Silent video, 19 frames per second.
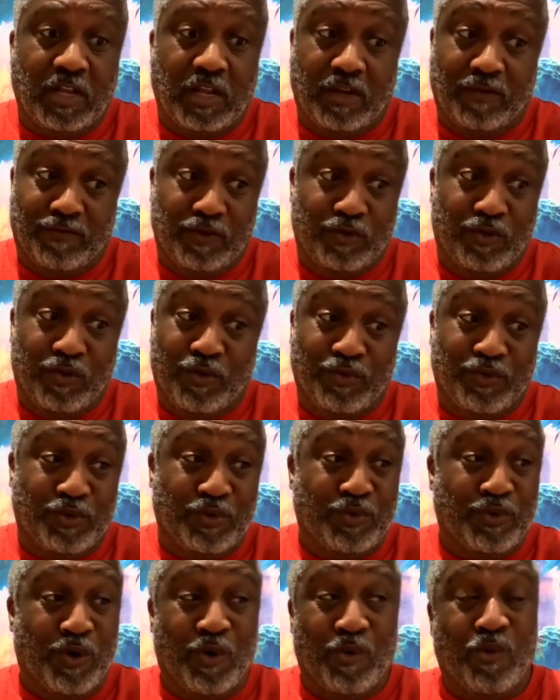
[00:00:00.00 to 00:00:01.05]
and that if you don't
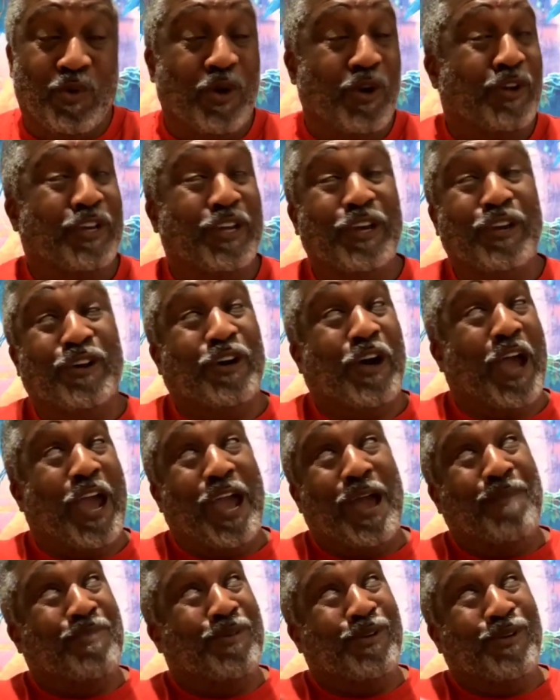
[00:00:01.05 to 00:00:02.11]
do no work, it'll
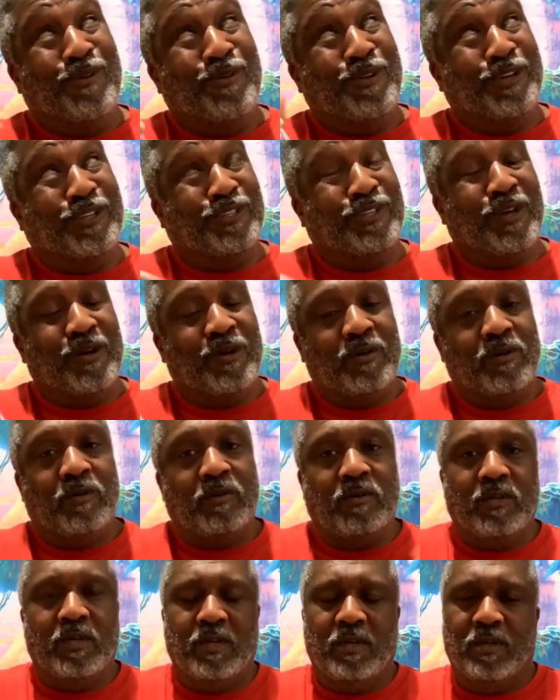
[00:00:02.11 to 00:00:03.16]
happen on its
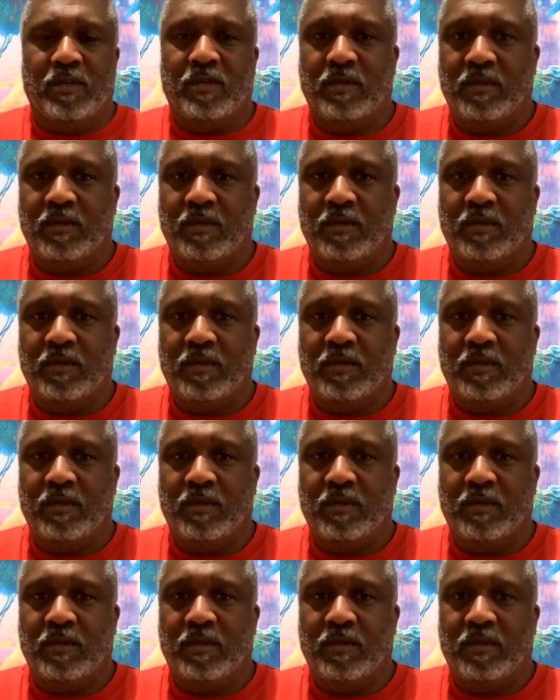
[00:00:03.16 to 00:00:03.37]
own,